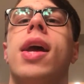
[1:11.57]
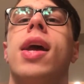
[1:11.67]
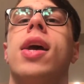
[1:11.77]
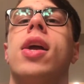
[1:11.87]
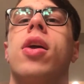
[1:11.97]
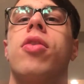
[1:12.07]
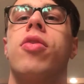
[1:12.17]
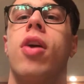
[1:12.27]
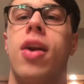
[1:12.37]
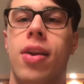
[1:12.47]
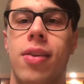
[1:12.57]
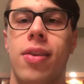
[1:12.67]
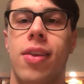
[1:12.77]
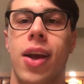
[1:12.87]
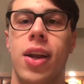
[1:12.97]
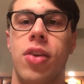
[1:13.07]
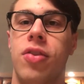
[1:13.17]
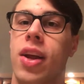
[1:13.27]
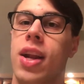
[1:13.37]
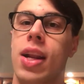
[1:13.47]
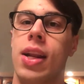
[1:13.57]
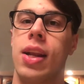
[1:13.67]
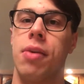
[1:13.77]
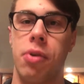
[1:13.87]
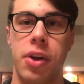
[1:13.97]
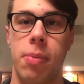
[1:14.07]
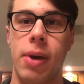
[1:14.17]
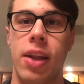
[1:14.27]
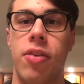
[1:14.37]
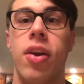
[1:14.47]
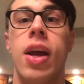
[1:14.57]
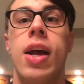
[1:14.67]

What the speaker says: And I'll start it, like I just said, it really depends.